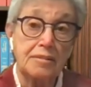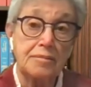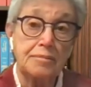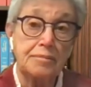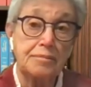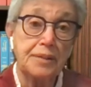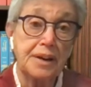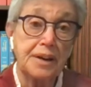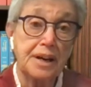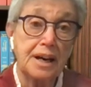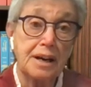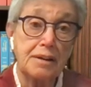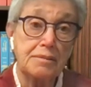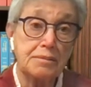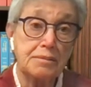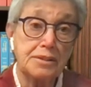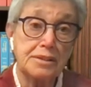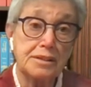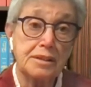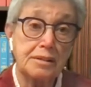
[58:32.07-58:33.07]
um,
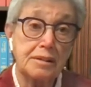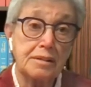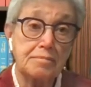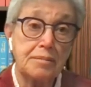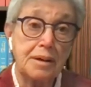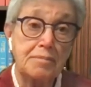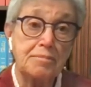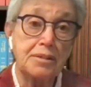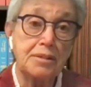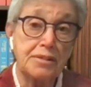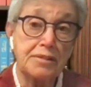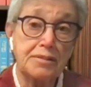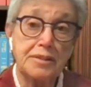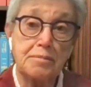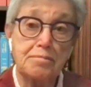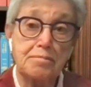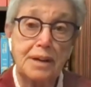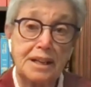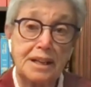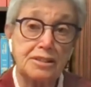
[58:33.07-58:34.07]
I was a
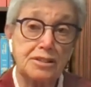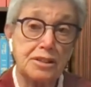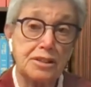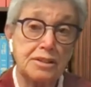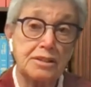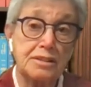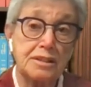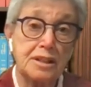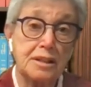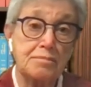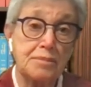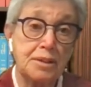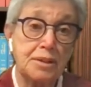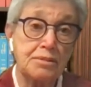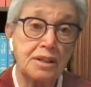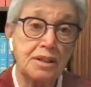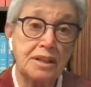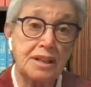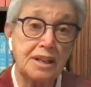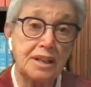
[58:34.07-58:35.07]
member of the Belgian
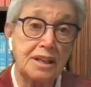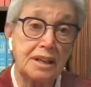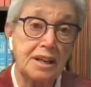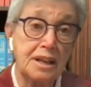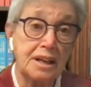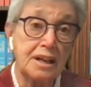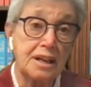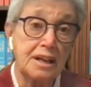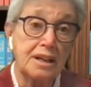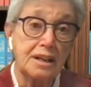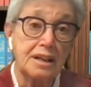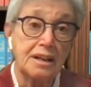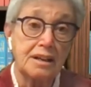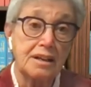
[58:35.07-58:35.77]
community.